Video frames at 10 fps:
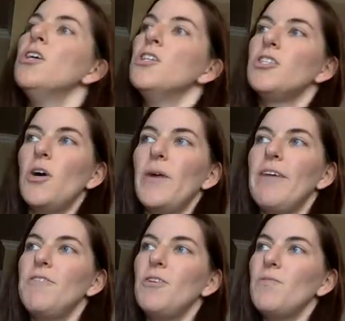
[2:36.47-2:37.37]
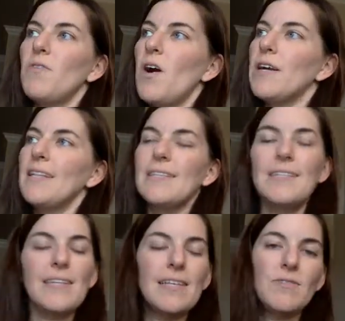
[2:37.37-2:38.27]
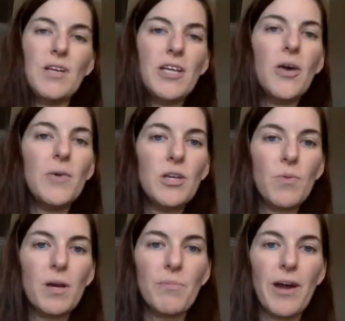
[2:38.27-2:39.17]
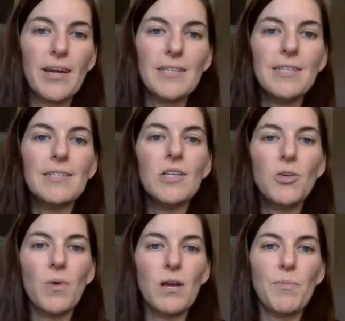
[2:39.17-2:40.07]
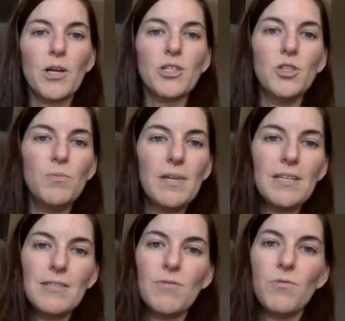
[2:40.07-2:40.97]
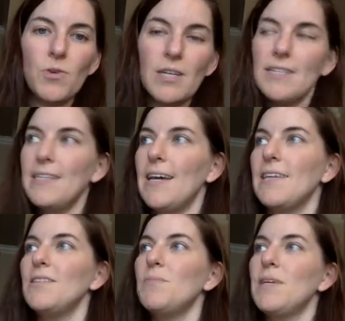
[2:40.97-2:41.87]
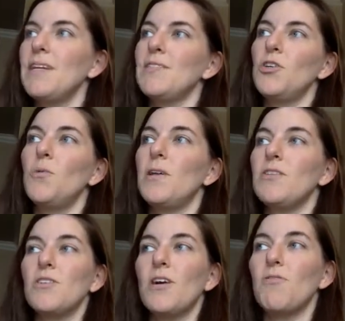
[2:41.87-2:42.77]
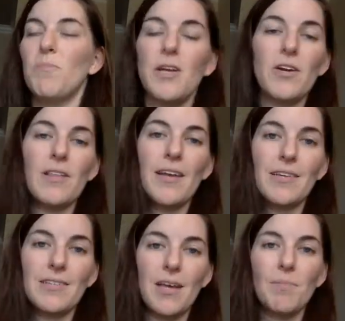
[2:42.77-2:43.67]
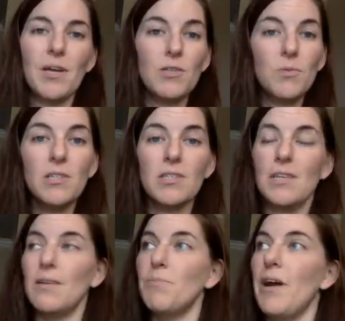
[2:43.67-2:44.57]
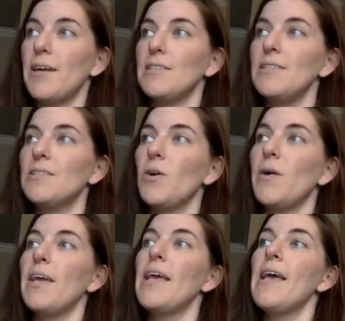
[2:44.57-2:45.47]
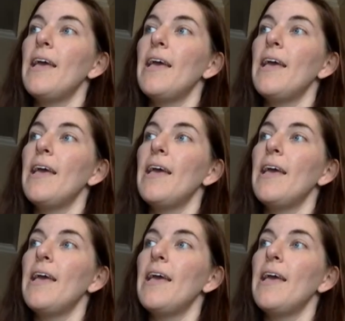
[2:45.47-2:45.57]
So if you've already listened to this video and you want to practice, you want to mark 2 minutes and 40 seconds because you'll want to start from here the next time, because we're just going to practice going